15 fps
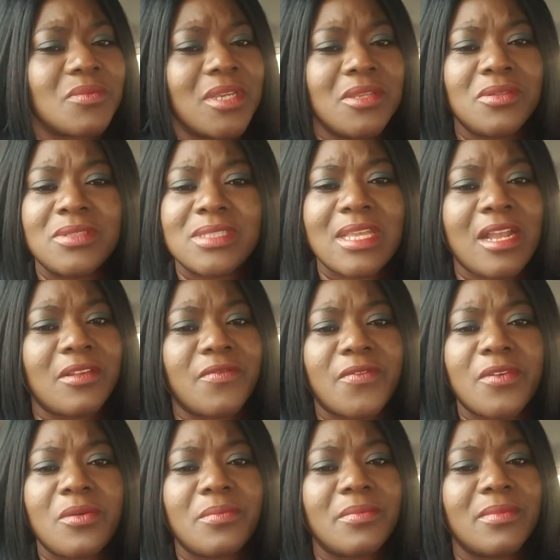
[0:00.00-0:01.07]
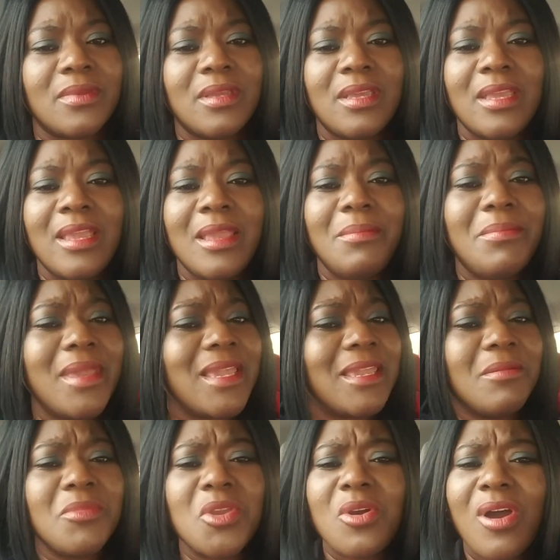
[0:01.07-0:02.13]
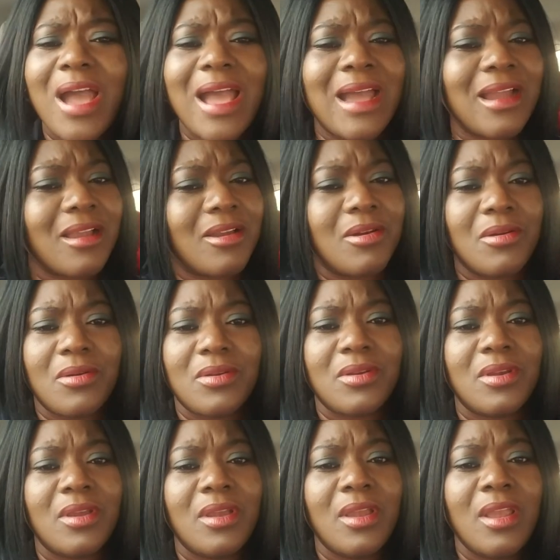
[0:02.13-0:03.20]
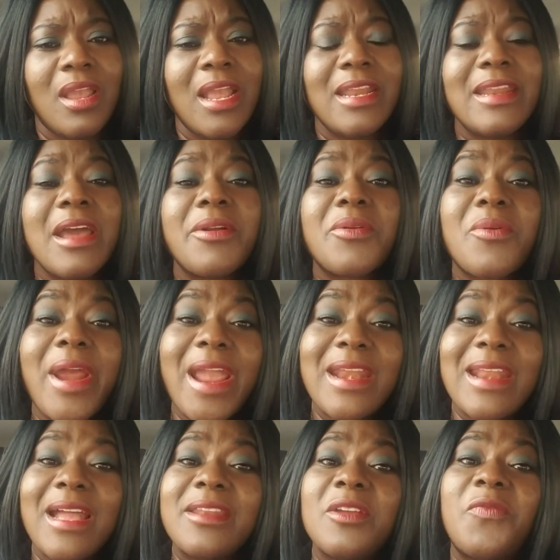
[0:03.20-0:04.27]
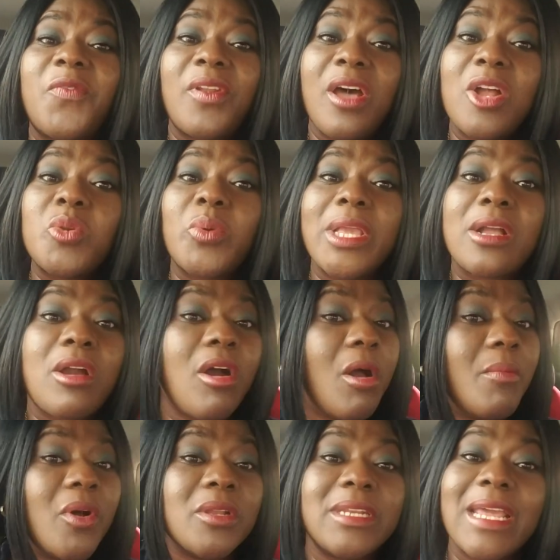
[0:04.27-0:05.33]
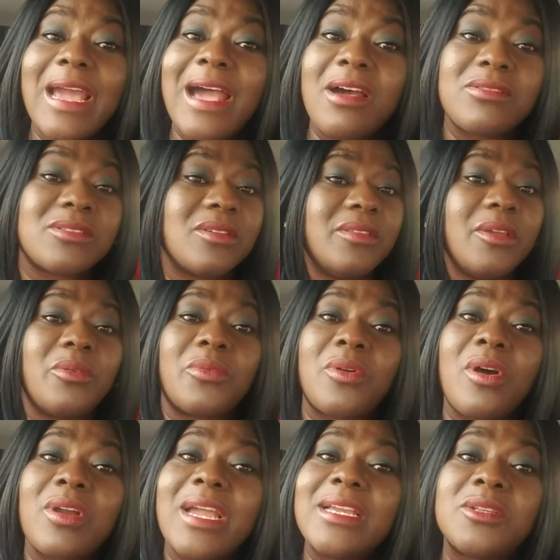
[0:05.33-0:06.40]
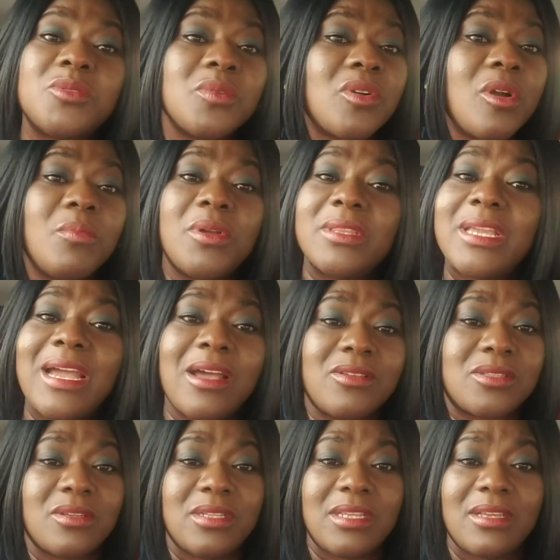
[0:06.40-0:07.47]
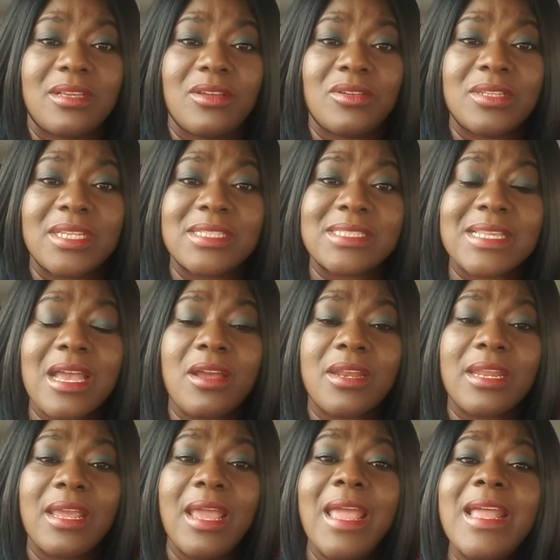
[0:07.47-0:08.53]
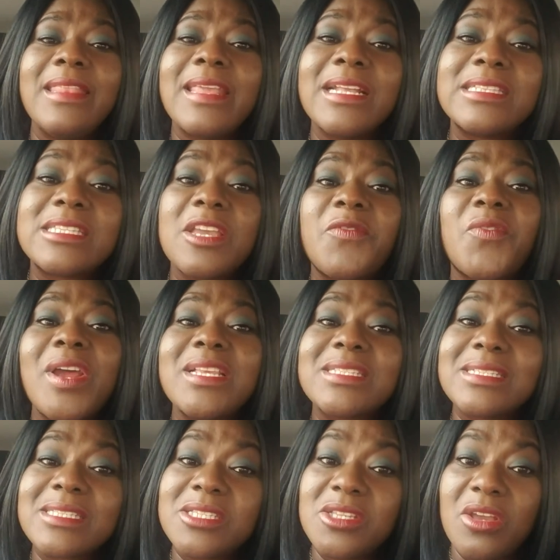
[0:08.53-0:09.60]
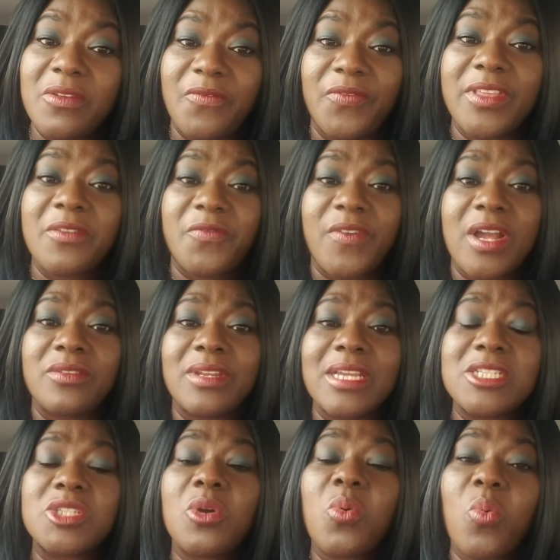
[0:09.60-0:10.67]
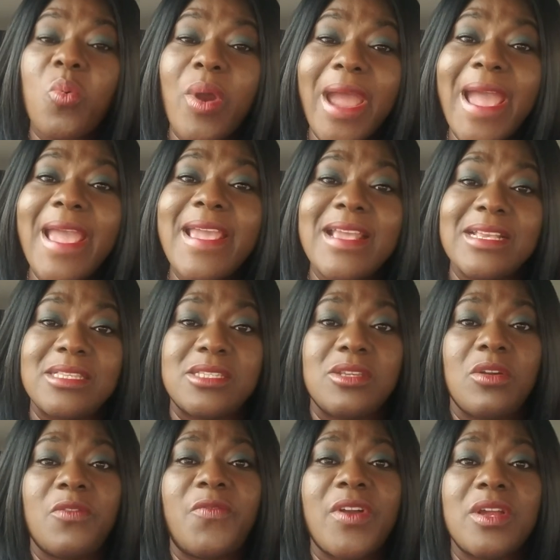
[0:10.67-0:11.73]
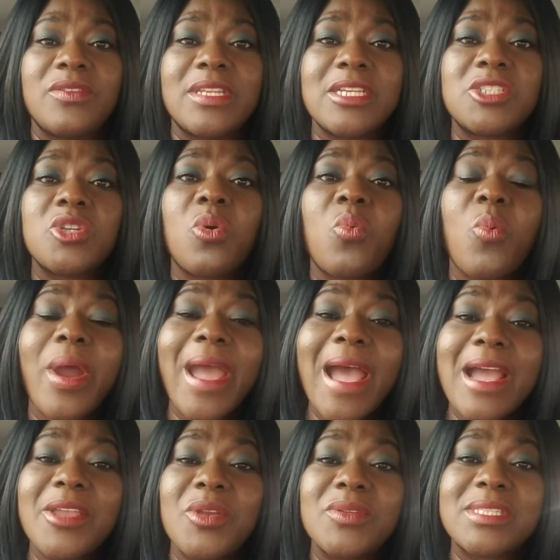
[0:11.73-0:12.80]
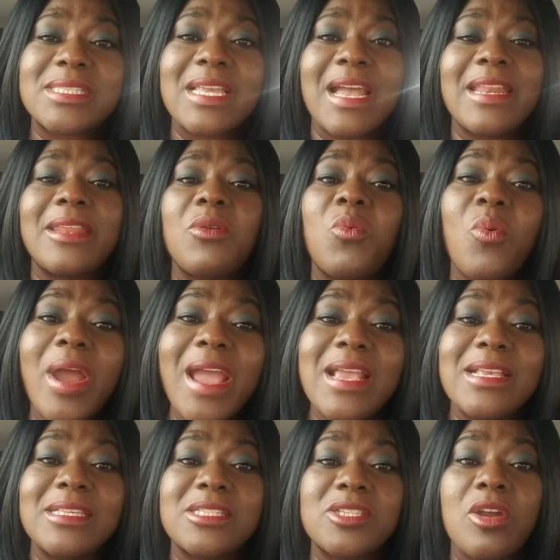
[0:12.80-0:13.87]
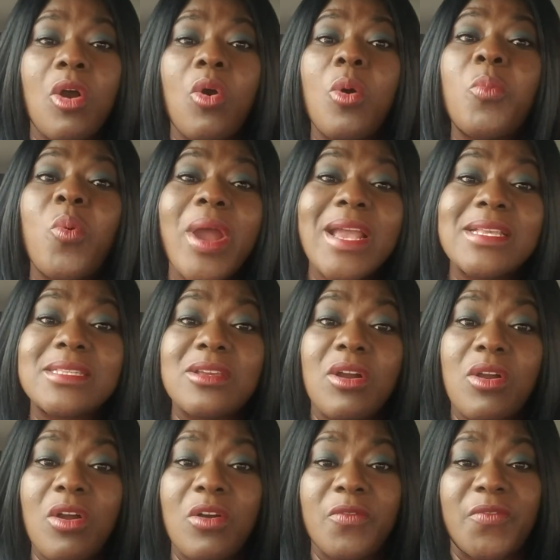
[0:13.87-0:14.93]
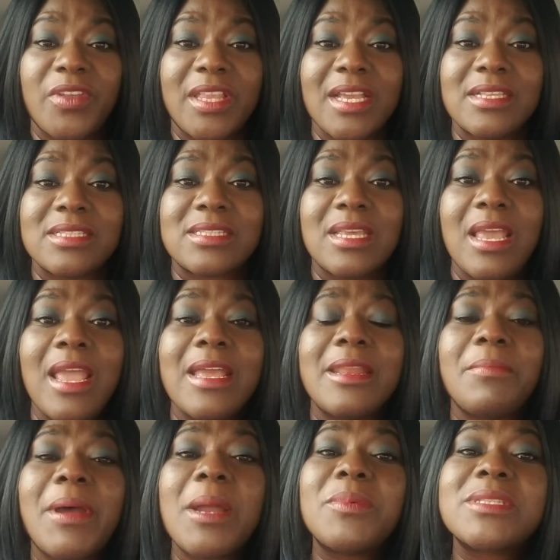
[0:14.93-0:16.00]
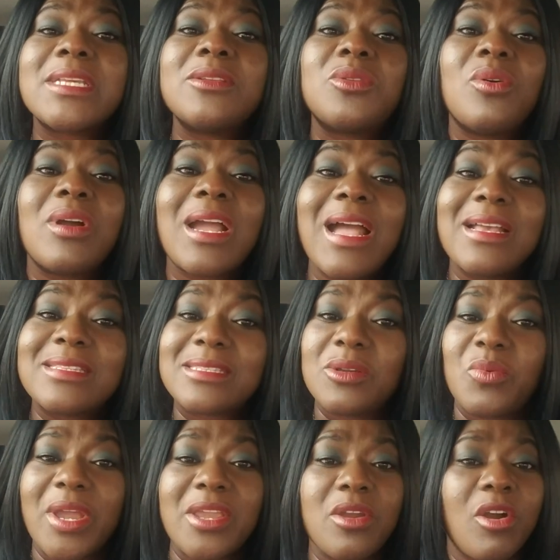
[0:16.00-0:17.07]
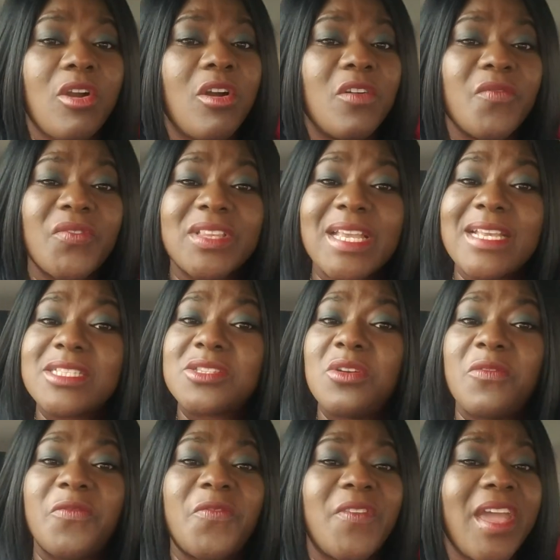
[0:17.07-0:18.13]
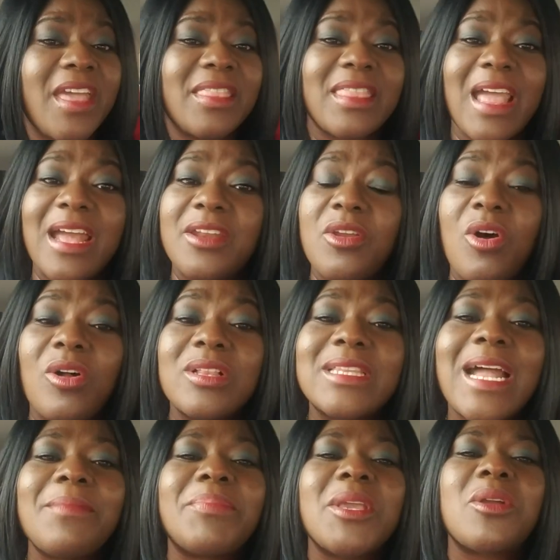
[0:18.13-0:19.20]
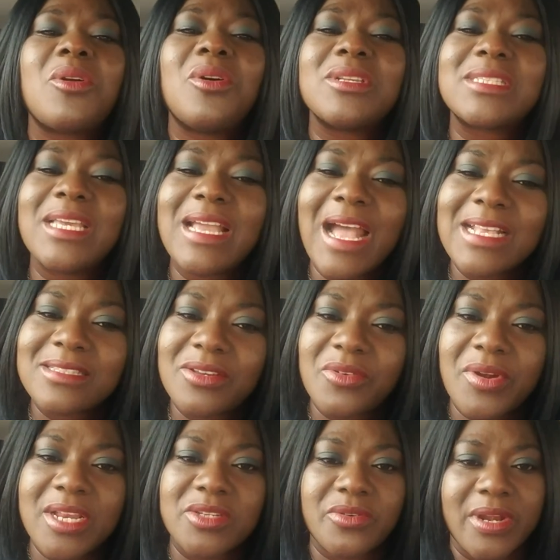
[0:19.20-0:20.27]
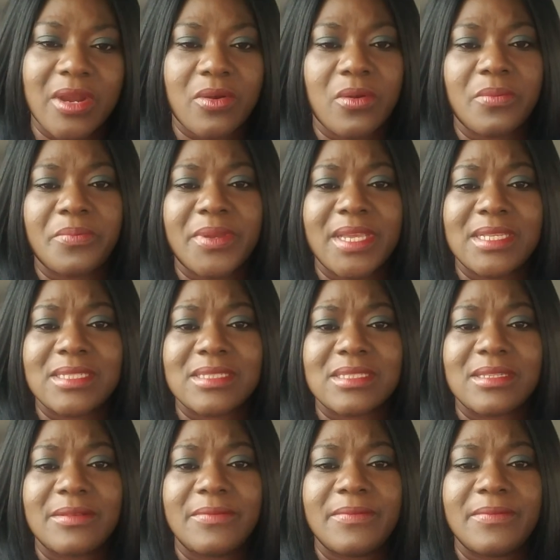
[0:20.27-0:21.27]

where you start from. Make him your anchor. The rain and the flood will come on the house on the rock. It will come on the house on the sand. The difference is the foundation. Where is your foundation? Where are you standing? Where is your hope? Where is your confidence? The Bible says, don't cast away your confidence, your faith, and all that, because it has great recompense.